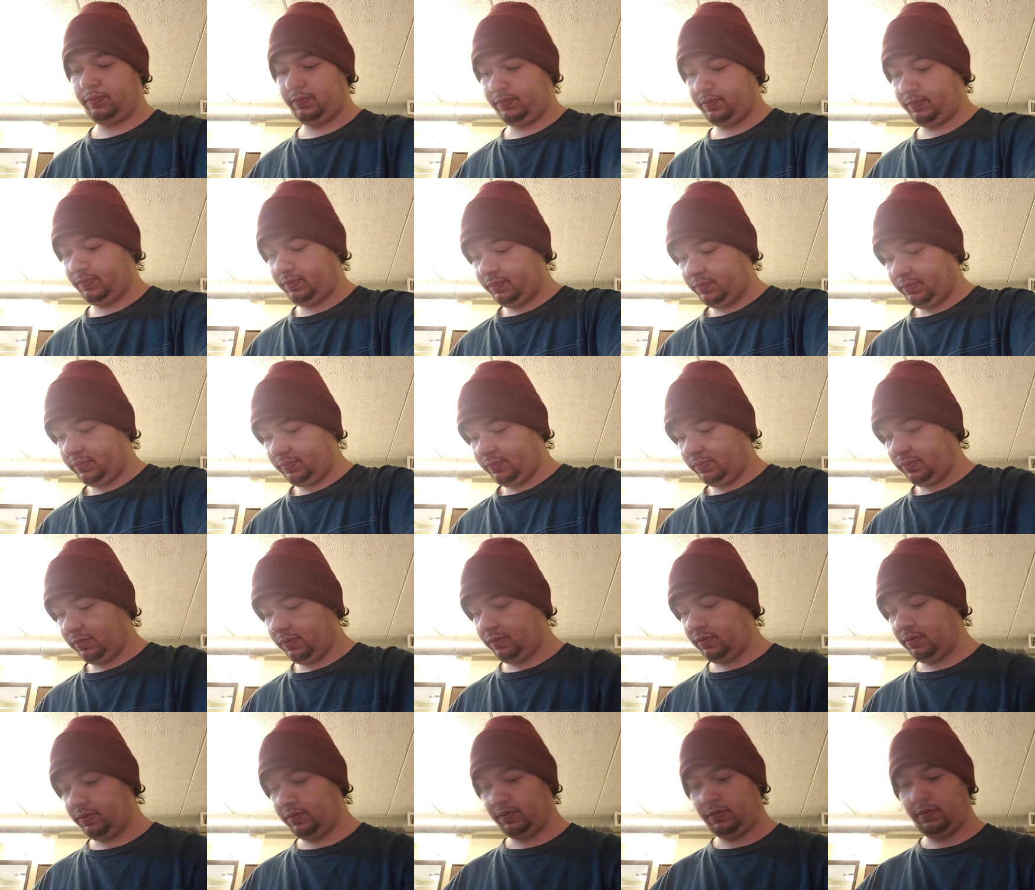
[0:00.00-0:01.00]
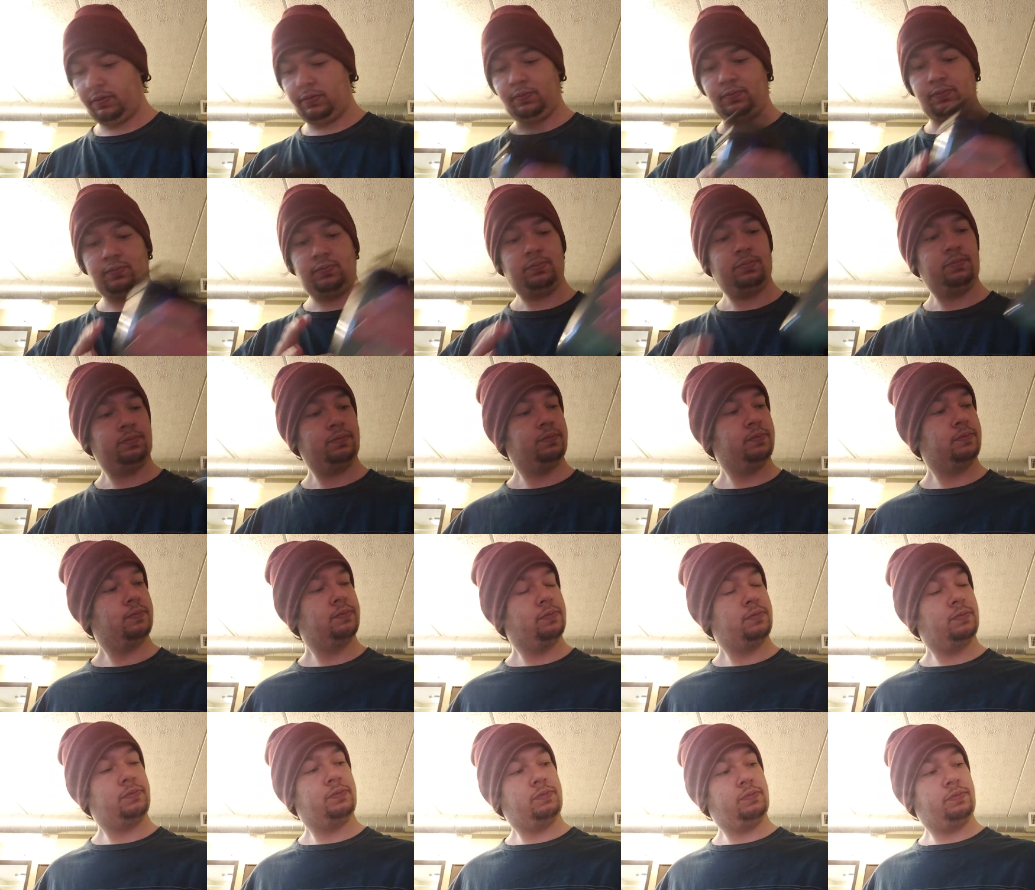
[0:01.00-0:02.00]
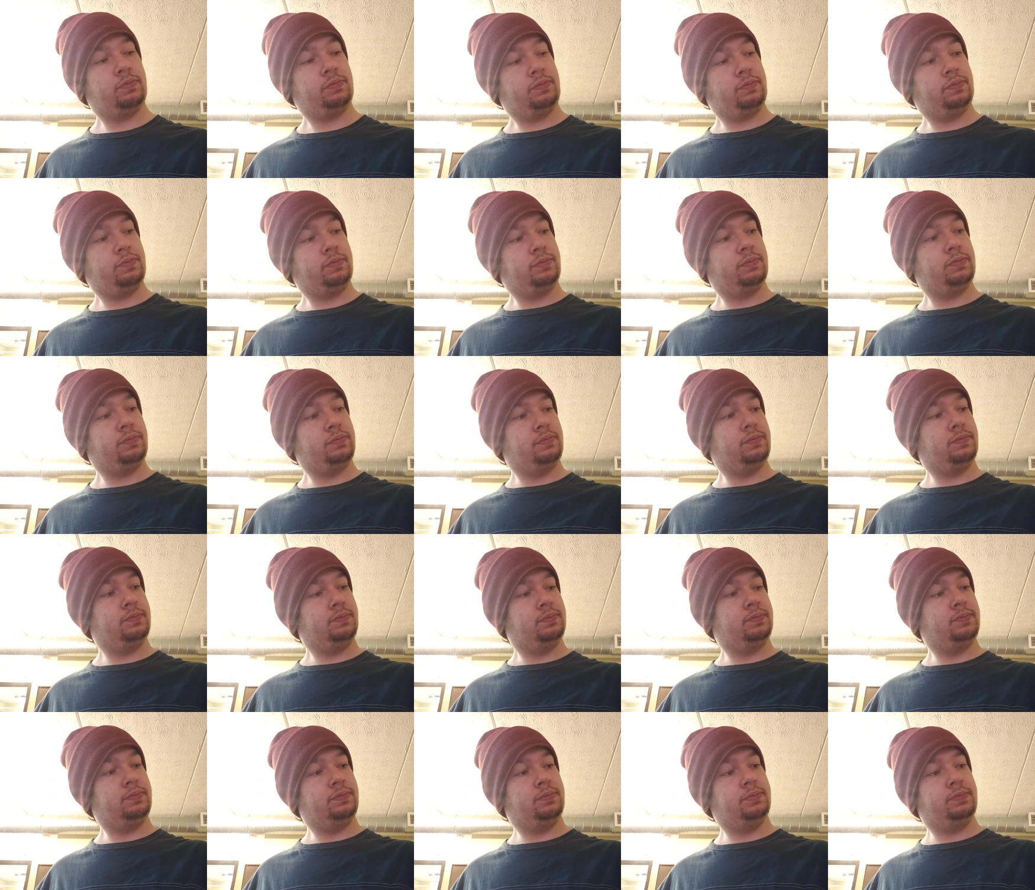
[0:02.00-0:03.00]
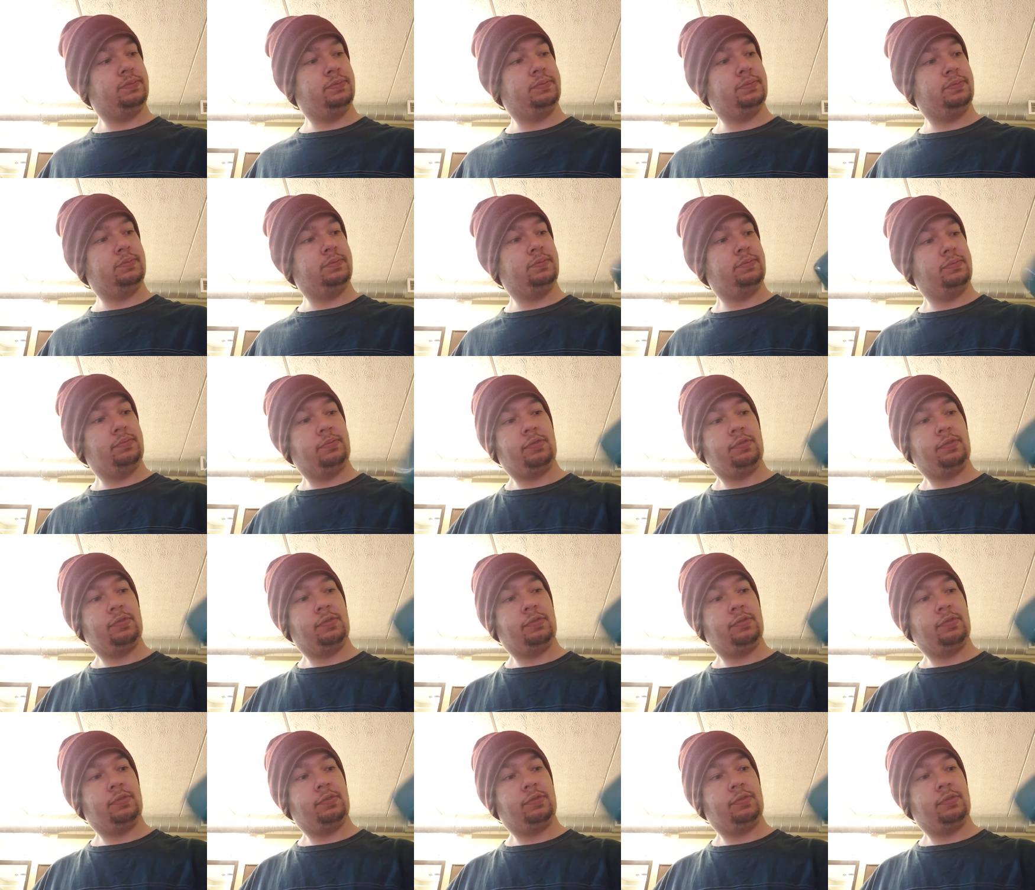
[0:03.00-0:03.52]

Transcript: No one is speaking in this clip.